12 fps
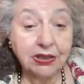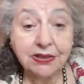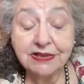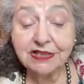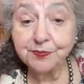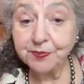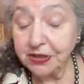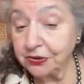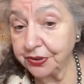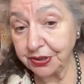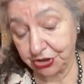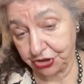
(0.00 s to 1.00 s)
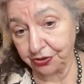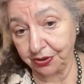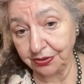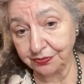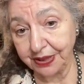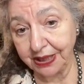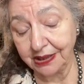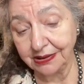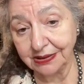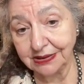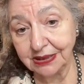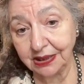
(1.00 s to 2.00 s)
Spiritual
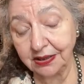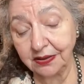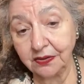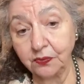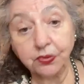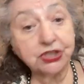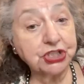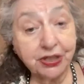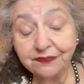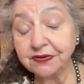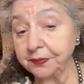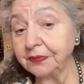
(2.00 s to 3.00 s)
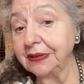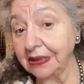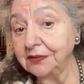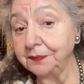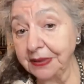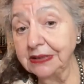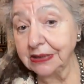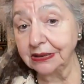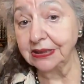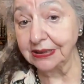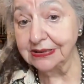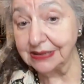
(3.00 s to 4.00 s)
reality, which everyone
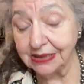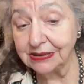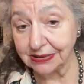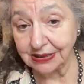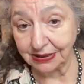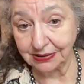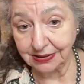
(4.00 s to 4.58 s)
admitted existed,